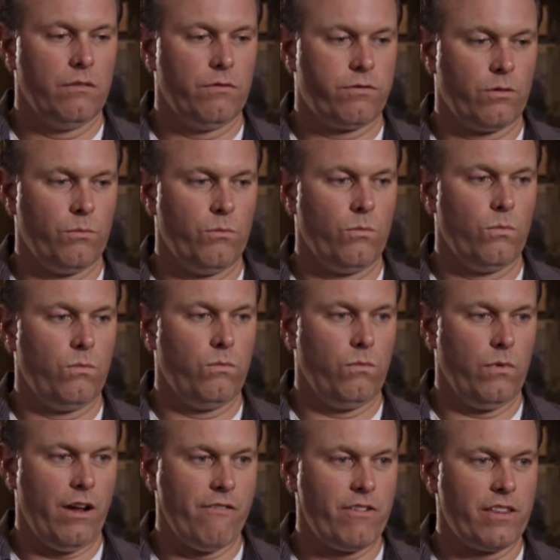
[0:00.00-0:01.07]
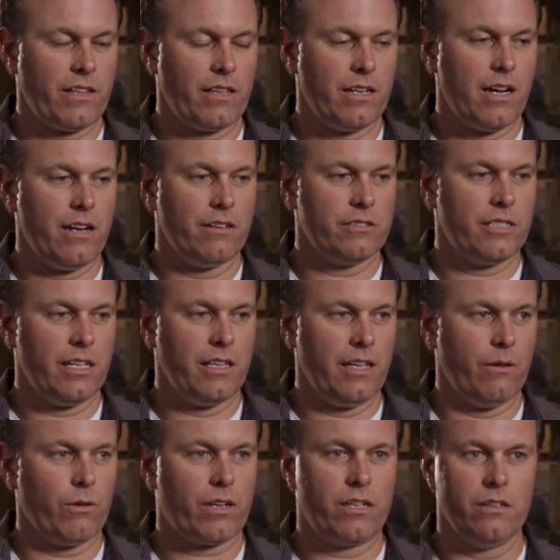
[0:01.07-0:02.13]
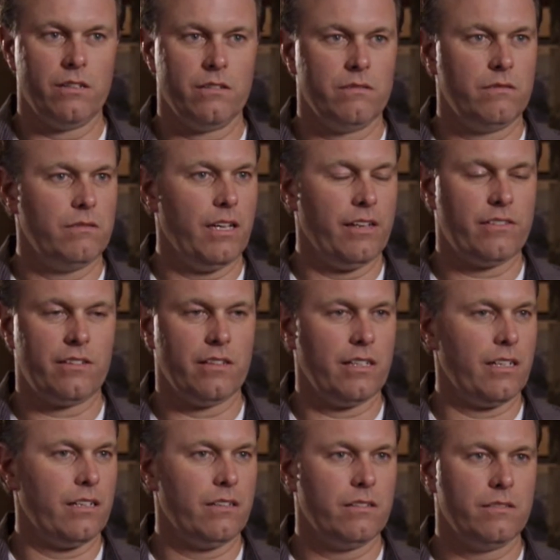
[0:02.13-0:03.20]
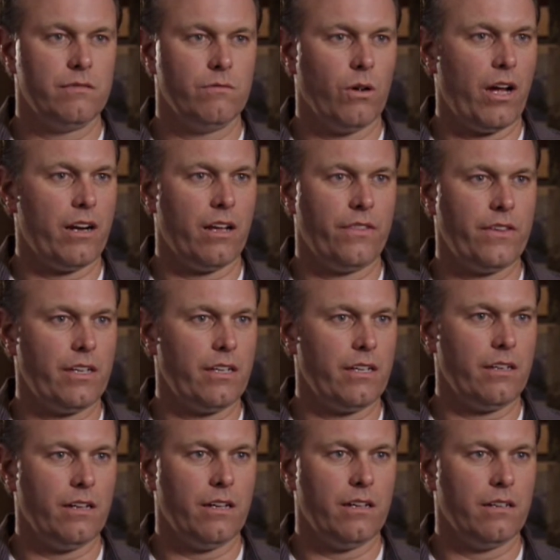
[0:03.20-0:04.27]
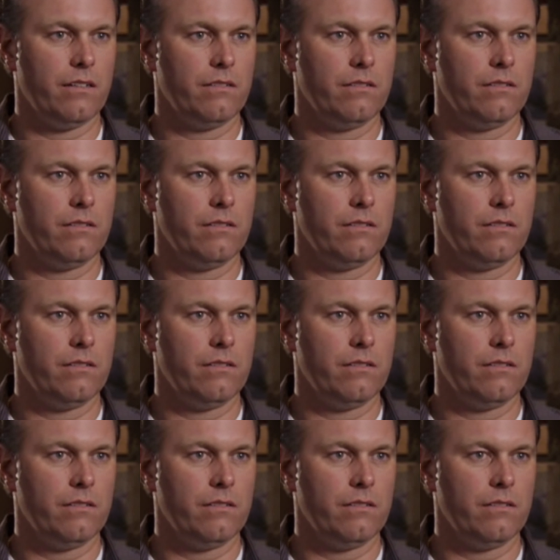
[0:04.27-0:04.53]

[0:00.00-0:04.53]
from everything that I understand, they were killed instantly right on the uh,